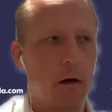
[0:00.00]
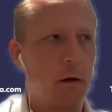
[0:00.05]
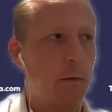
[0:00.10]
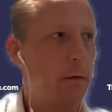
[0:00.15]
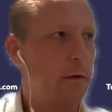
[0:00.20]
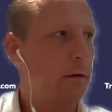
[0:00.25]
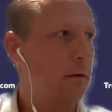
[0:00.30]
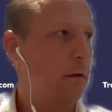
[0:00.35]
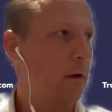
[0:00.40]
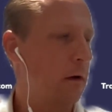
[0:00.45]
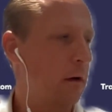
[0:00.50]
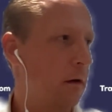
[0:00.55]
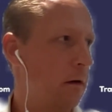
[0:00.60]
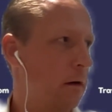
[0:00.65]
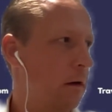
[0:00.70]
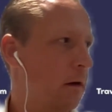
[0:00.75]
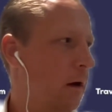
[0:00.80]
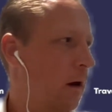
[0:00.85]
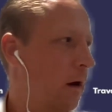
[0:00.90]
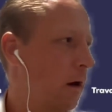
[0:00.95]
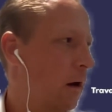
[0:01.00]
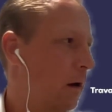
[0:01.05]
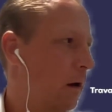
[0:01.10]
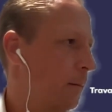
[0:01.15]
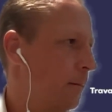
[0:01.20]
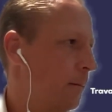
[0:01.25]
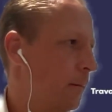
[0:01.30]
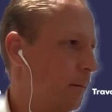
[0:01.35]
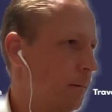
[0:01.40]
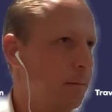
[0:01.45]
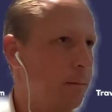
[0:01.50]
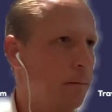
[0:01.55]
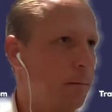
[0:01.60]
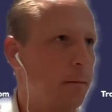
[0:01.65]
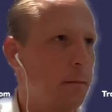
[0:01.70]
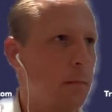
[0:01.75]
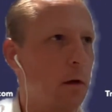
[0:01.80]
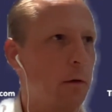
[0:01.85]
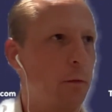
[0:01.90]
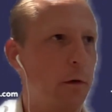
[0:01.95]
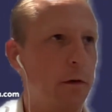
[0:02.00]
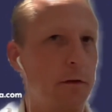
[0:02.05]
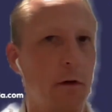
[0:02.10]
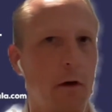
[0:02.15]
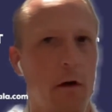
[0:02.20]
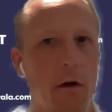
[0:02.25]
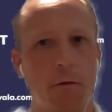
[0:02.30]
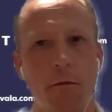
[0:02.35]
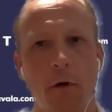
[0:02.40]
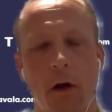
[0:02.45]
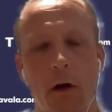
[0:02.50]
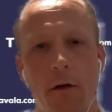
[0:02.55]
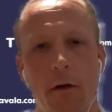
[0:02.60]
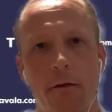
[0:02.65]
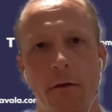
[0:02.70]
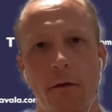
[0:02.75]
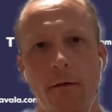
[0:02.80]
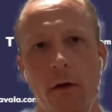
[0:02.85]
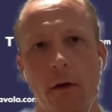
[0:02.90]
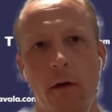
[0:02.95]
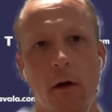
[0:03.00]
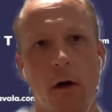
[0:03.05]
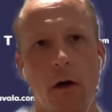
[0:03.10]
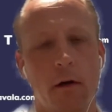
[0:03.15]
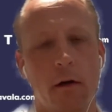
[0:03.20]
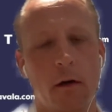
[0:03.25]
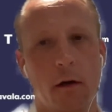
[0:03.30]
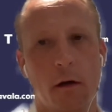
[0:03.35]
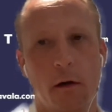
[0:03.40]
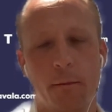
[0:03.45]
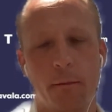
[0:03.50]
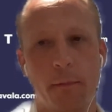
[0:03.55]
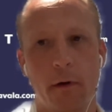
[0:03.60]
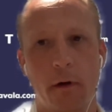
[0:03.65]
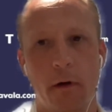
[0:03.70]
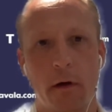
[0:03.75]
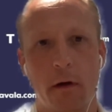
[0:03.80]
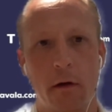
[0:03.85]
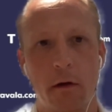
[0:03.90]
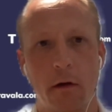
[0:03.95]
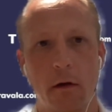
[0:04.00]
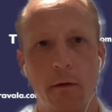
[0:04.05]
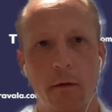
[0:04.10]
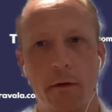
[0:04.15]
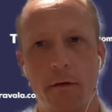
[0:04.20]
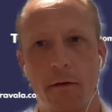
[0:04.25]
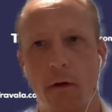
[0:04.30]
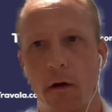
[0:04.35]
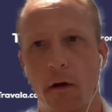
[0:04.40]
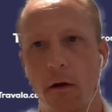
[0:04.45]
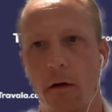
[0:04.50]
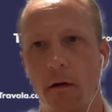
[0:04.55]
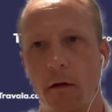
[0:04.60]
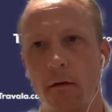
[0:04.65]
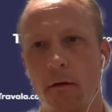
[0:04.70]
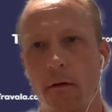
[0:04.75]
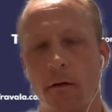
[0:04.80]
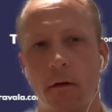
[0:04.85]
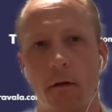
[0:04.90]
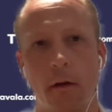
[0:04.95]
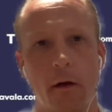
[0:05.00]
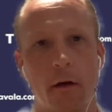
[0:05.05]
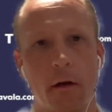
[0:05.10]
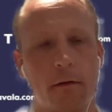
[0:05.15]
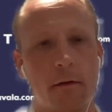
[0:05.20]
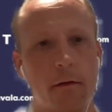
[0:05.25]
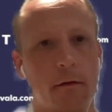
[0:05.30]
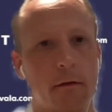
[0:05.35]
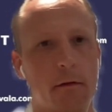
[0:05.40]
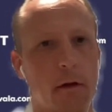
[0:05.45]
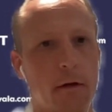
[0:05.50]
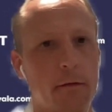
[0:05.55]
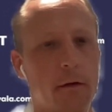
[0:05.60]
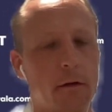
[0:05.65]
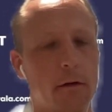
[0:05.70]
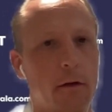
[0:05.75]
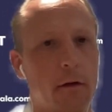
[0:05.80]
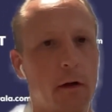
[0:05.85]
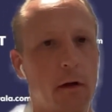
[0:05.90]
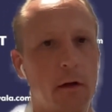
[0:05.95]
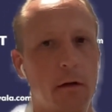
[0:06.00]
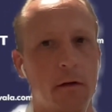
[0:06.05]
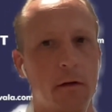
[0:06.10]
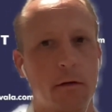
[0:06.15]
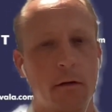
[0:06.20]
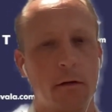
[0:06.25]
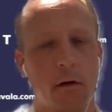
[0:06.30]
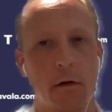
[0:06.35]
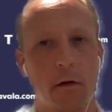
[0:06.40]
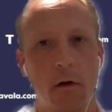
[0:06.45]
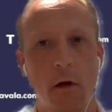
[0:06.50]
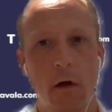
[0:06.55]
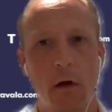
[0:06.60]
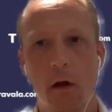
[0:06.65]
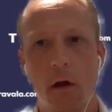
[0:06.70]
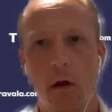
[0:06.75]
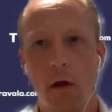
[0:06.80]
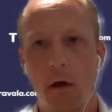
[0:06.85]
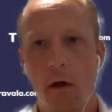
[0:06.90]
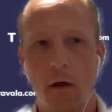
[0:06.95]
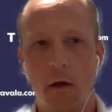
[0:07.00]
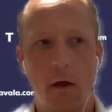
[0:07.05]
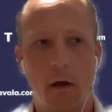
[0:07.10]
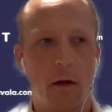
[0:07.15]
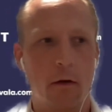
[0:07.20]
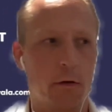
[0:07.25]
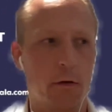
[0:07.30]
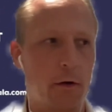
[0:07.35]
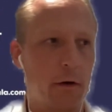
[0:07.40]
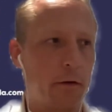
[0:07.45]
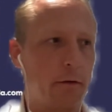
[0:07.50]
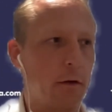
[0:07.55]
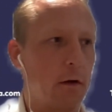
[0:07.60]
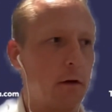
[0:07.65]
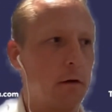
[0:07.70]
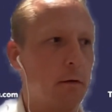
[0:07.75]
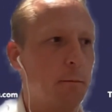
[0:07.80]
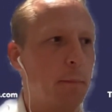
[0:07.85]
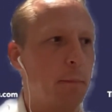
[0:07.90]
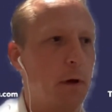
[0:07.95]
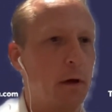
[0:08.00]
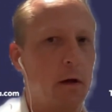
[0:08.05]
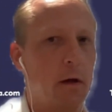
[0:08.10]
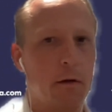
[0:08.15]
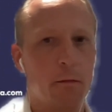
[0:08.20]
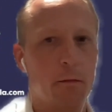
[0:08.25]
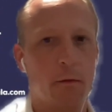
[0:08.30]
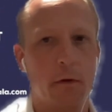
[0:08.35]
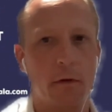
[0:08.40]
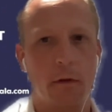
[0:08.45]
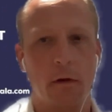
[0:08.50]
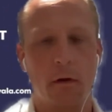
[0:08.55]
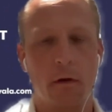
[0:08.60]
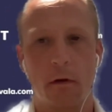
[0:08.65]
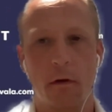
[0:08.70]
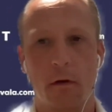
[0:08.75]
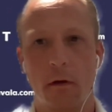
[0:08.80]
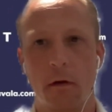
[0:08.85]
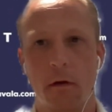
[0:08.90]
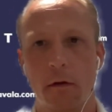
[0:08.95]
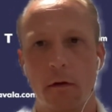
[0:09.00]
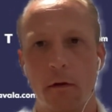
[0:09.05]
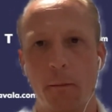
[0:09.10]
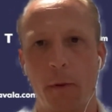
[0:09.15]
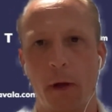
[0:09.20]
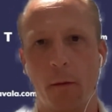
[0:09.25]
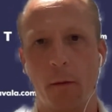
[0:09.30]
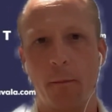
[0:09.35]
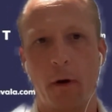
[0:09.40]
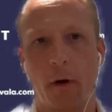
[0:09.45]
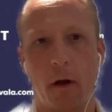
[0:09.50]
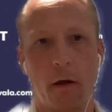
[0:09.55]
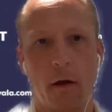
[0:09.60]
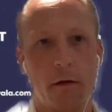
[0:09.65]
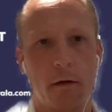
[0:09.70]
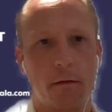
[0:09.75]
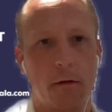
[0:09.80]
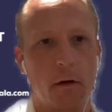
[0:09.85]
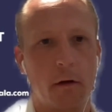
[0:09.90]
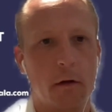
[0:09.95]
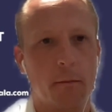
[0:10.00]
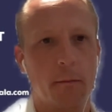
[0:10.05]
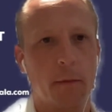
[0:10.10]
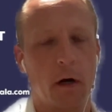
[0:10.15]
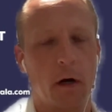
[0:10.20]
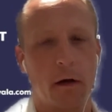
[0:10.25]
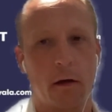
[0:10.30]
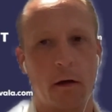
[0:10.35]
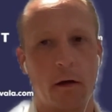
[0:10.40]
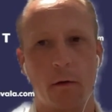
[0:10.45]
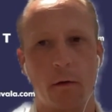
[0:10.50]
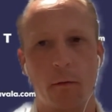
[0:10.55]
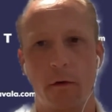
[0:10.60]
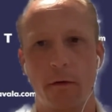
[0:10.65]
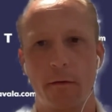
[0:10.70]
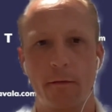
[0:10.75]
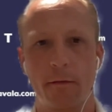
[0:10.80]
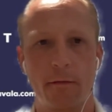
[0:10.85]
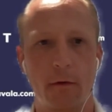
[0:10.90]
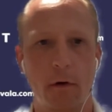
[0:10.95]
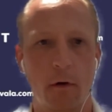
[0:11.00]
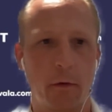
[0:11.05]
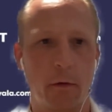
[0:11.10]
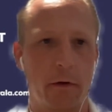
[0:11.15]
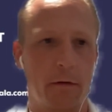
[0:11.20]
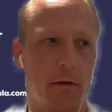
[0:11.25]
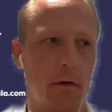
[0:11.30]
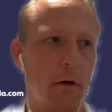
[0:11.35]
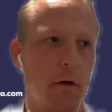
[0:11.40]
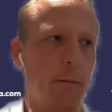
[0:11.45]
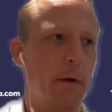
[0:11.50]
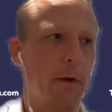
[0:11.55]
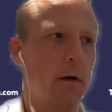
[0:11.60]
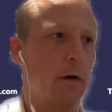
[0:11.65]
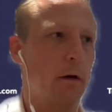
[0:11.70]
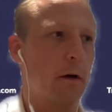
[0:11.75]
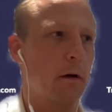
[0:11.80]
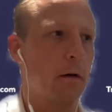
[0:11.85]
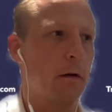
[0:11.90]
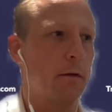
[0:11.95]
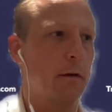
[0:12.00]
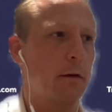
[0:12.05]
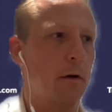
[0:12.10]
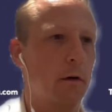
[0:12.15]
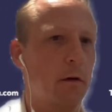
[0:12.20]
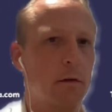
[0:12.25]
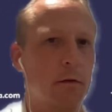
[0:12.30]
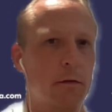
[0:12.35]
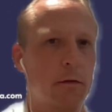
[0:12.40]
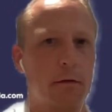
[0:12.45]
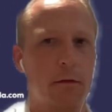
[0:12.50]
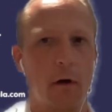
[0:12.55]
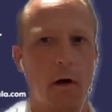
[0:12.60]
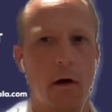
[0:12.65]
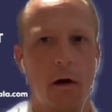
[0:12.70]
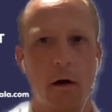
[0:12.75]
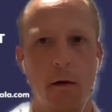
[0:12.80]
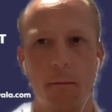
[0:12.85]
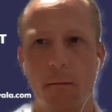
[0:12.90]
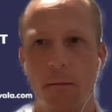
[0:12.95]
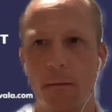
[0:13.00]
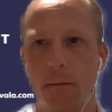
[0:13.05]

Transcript: Yeah, I would say we're still a relatively young company. We started in 2017. So in order to compete with the big players in the market, we've always got to be on our toes.